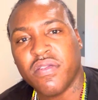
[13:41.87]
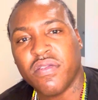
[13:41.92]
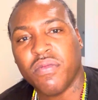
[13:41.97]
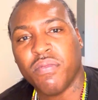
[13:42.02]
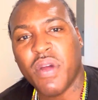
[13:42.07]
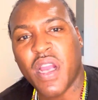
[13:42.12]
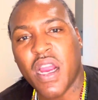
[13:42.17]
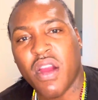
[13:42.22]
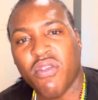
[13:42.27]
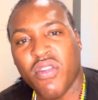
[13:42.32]

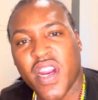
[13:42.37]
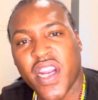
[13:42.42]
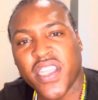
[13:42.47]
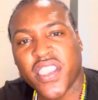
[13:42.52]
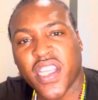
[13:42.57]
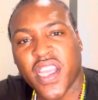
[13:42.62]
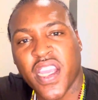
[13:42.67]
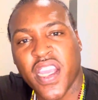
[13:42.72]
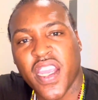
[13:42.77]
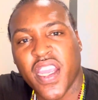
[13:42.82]
By a raise
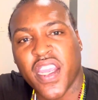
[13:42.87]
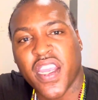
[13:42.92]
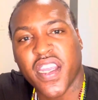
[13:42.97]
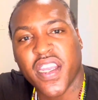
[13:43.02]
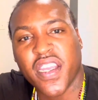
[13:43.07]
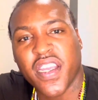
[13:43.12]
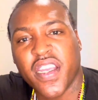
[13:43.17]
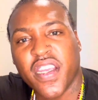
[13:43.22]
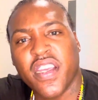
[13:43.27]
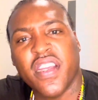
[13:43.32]
a hand.
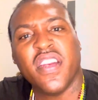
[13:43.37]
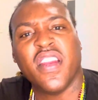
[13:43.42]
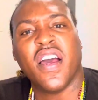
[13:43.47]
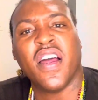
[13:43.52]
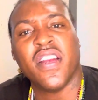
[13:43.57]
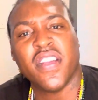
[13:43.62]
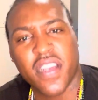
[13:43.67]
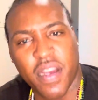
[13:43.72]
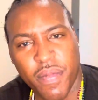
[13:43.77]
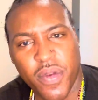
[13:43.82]
Now,
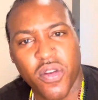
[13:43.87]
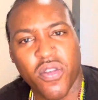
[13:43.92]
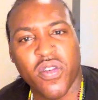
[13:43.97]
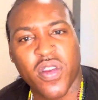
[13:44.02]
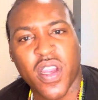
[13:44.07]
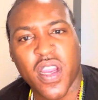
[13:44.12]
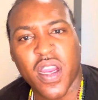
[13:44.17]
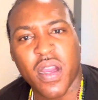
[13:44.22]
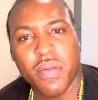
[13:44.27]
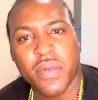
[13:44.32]
just let me know in the
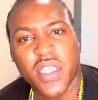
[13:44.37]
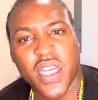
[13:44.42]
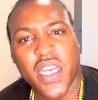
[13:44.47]
comments.